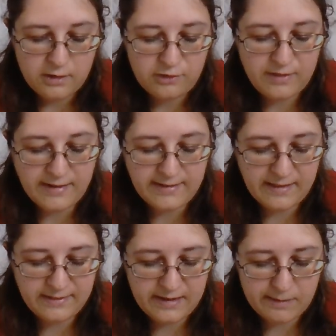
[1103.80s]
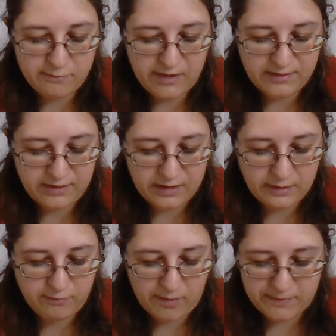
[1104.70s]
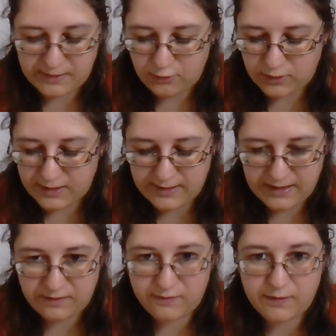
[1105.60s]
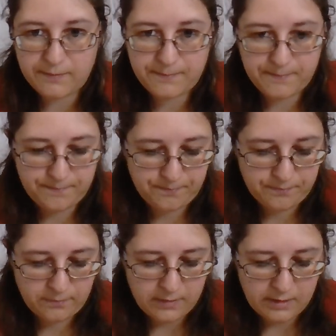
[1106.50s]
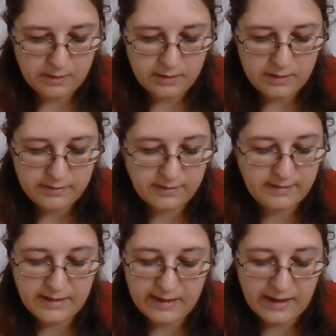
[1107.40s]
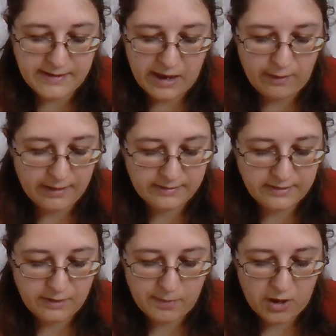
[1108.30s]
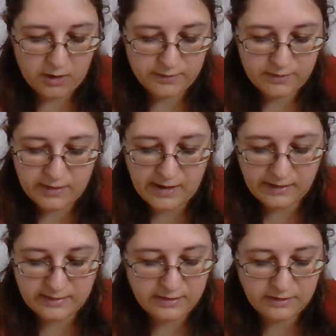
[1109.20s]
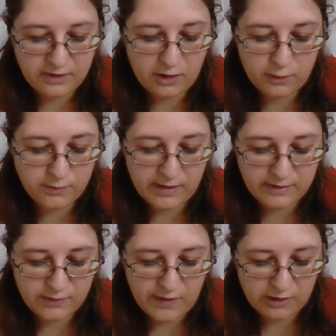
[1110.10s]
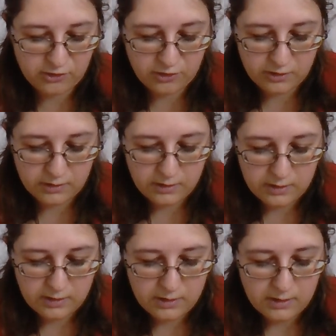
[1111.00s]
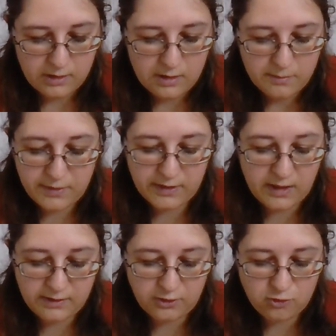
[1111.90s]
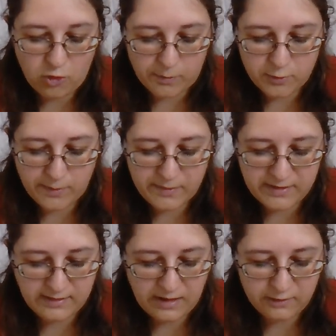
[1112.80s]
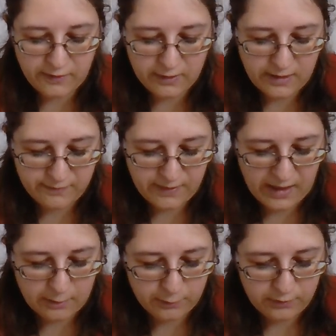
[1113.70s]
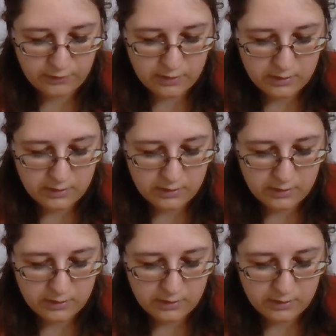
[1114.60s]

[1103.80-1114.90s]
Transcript: She then tenderly embraced her and abruptly took her leave. Cecilia had now acted her part, and acted it to her own satisfaction. But the curtain dropped when Mrs. Delvile left the house.